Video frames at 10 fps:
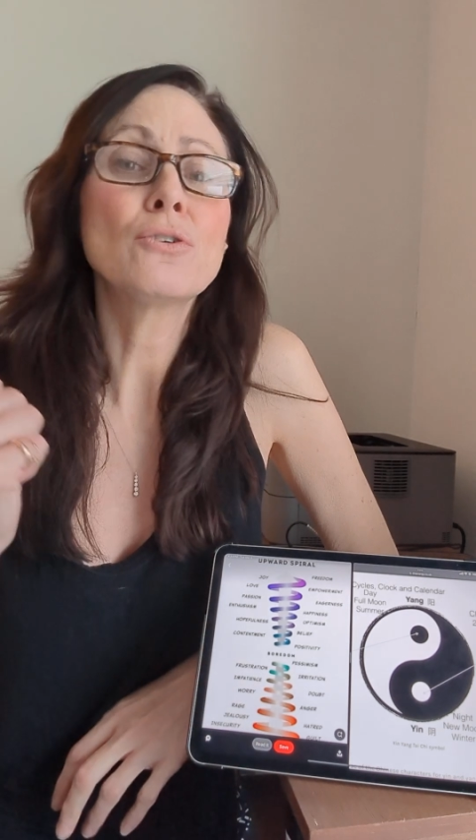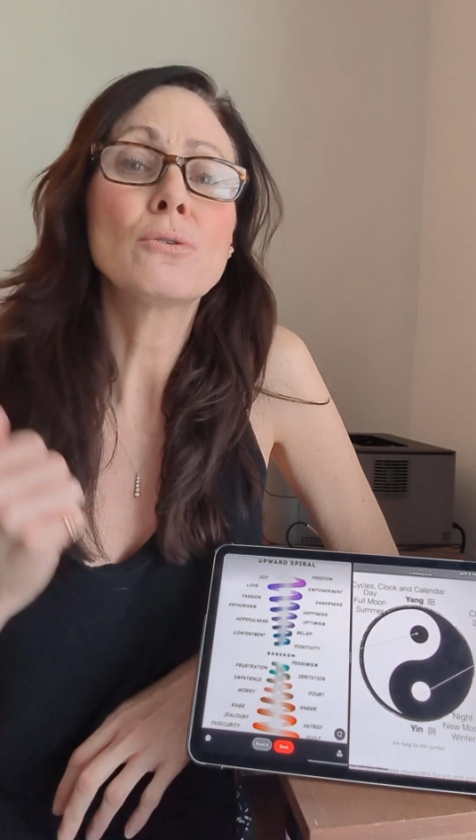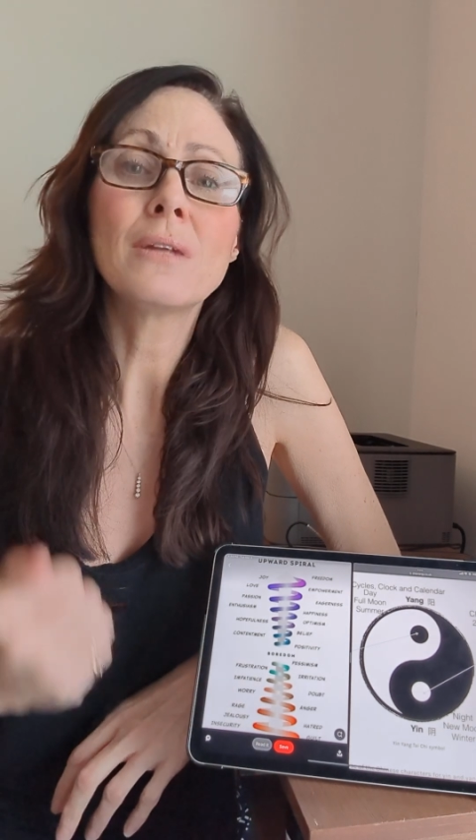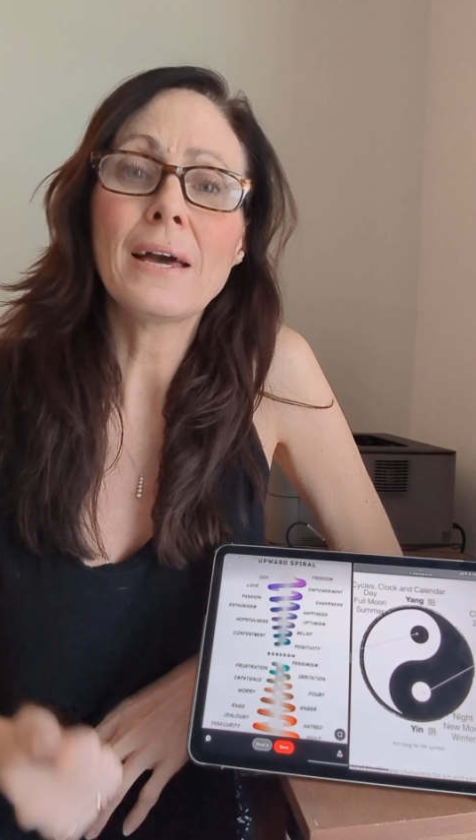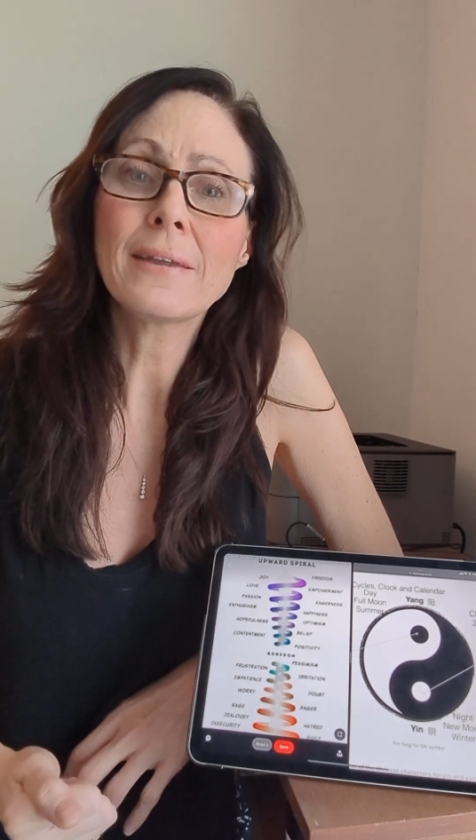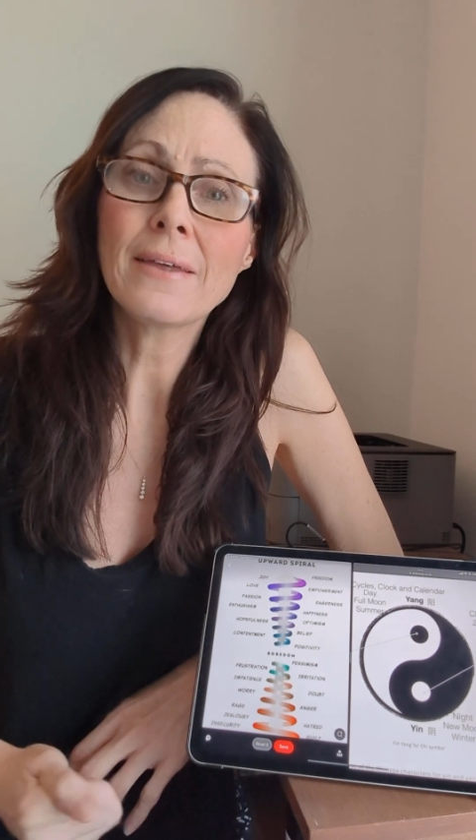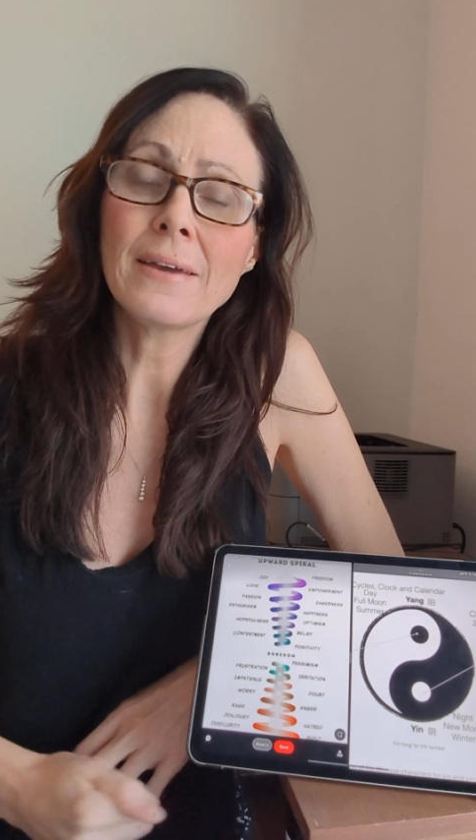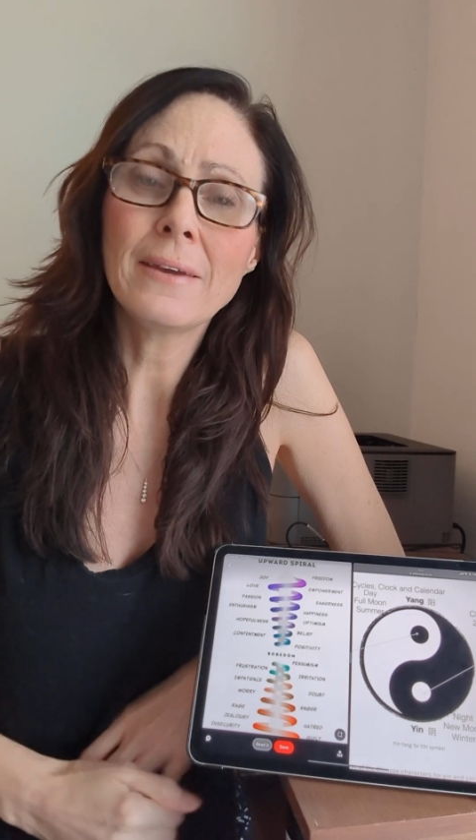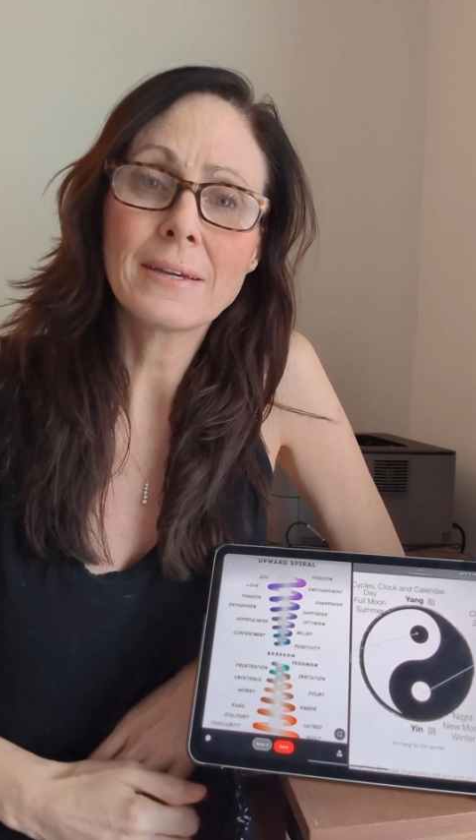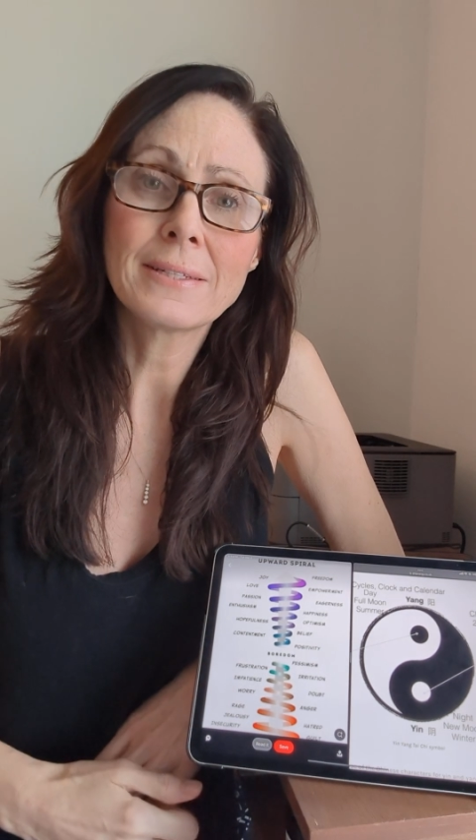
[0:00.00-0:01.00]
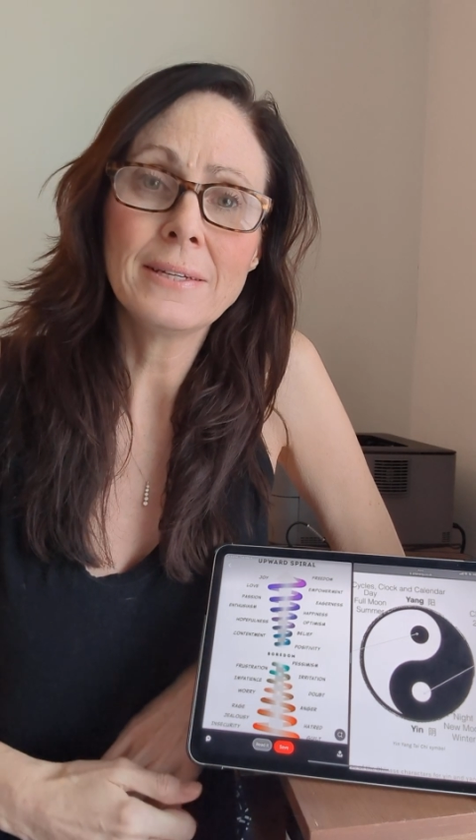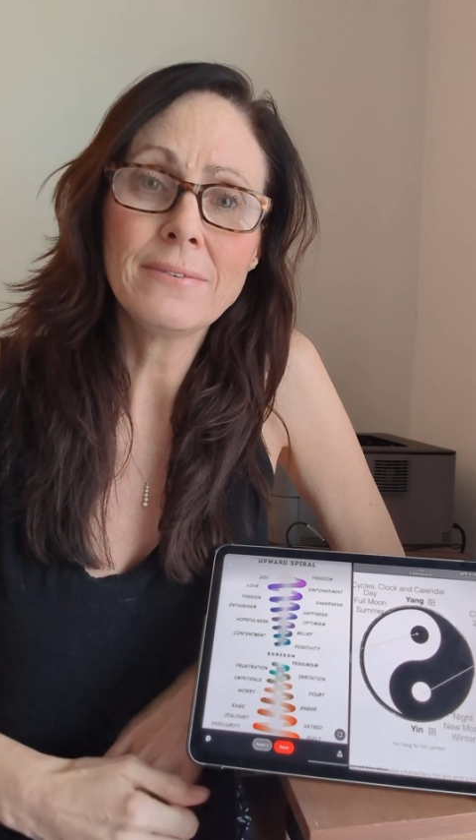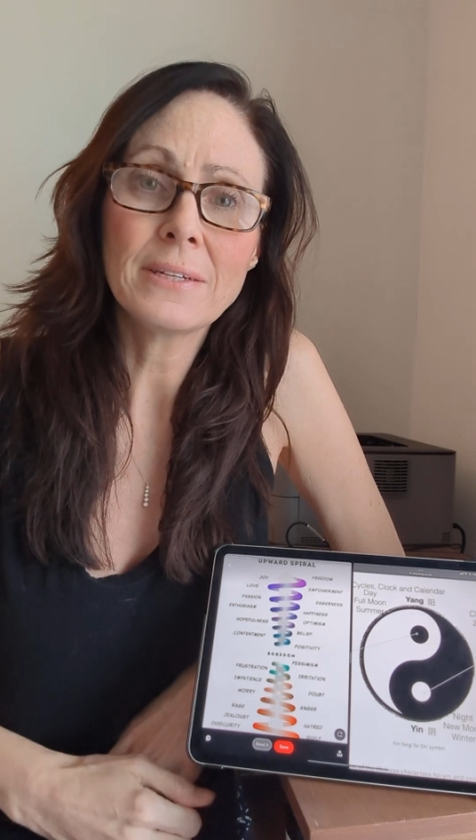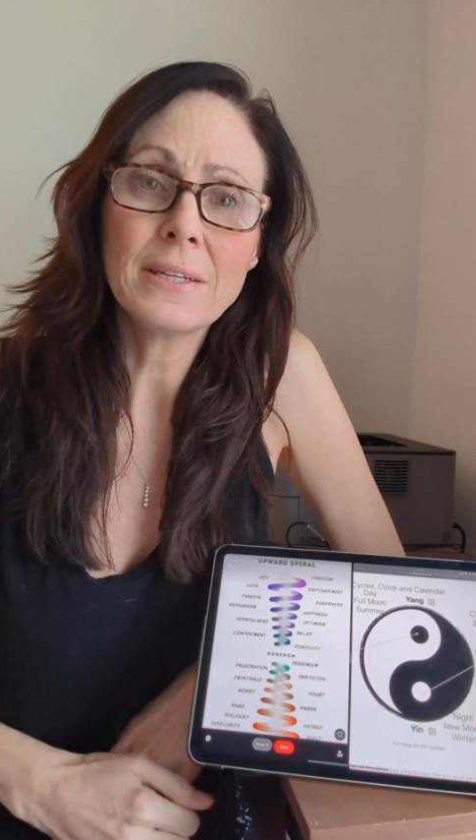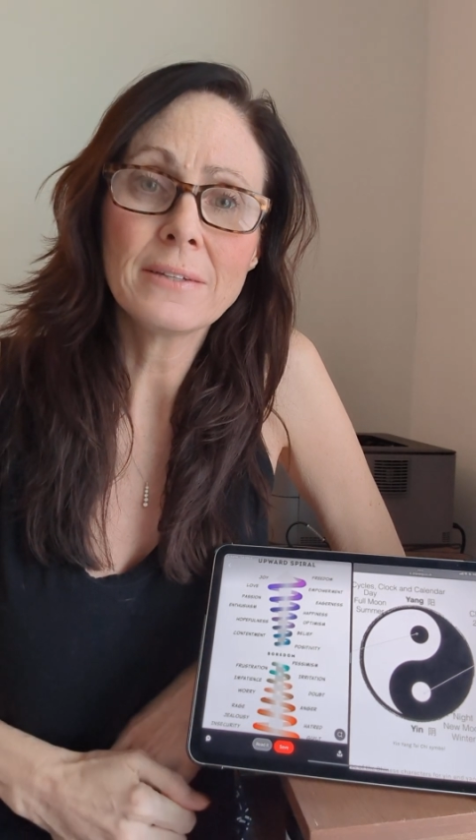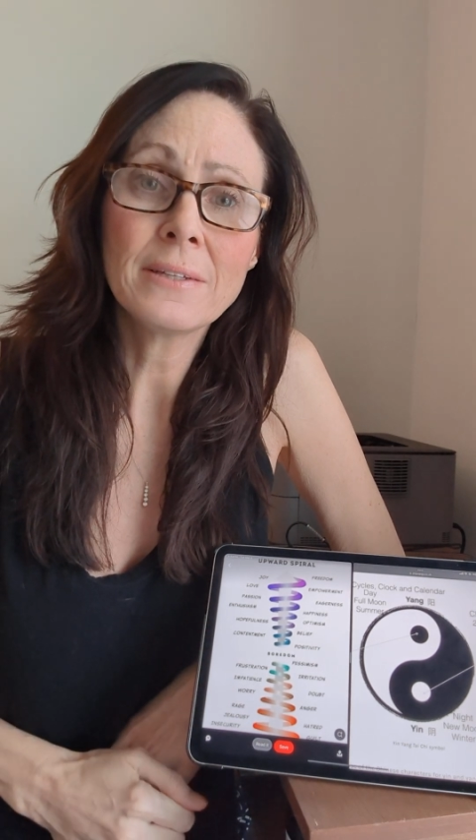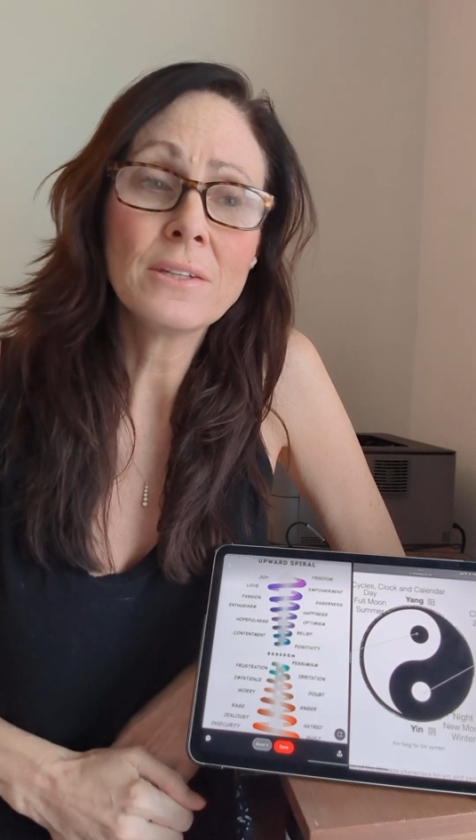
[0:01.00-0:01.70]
you like that negativity,